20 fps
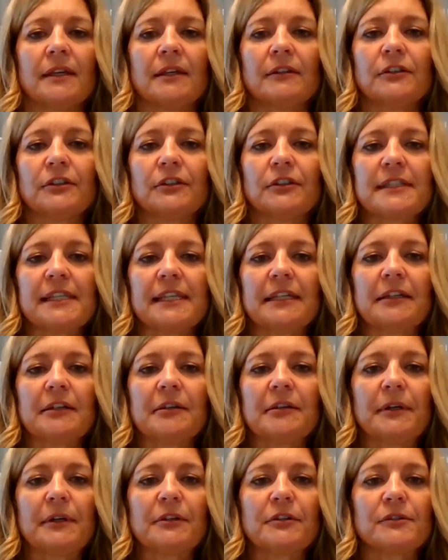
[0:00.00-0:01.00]
It looks
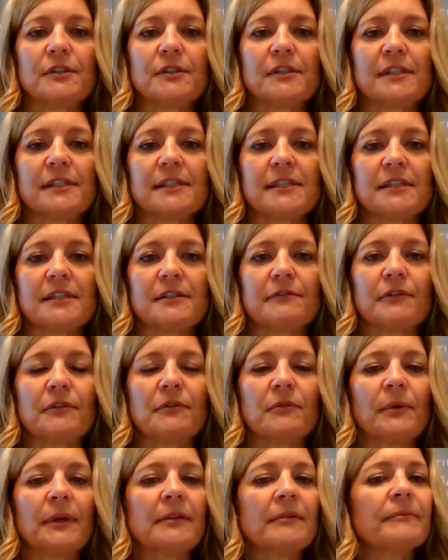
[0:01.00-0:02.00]
like Microcystis for
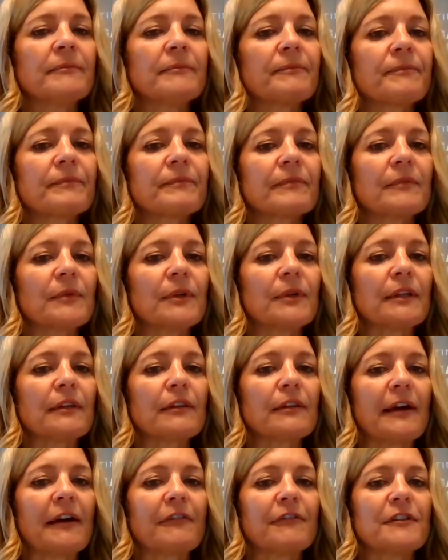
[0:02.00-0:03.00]
the win,
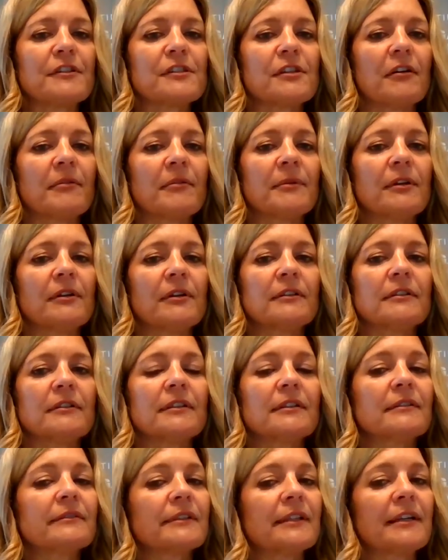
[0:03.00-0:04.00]
with
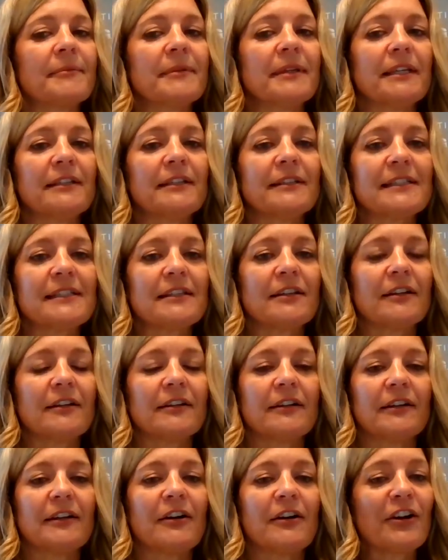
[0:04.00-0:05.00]
Aphanizomenon coming in
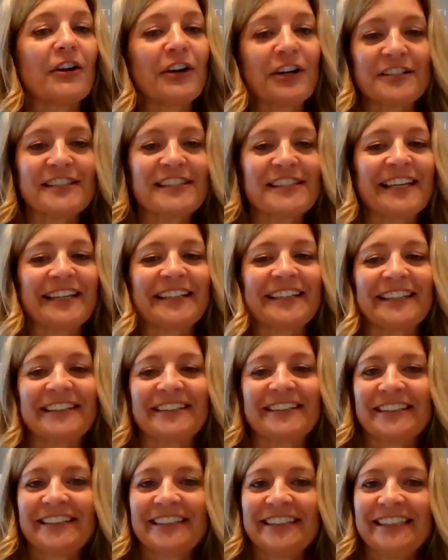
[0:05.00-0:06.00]
a hard
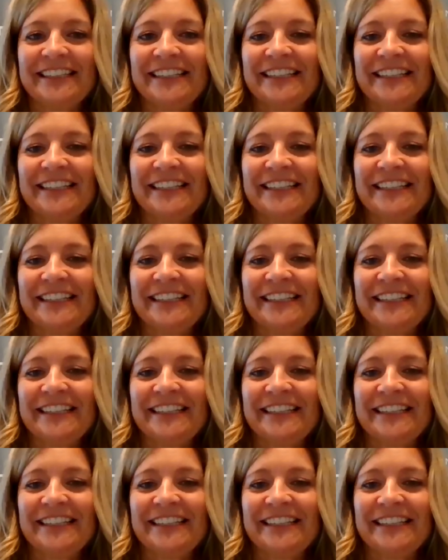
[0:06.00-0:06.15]
second.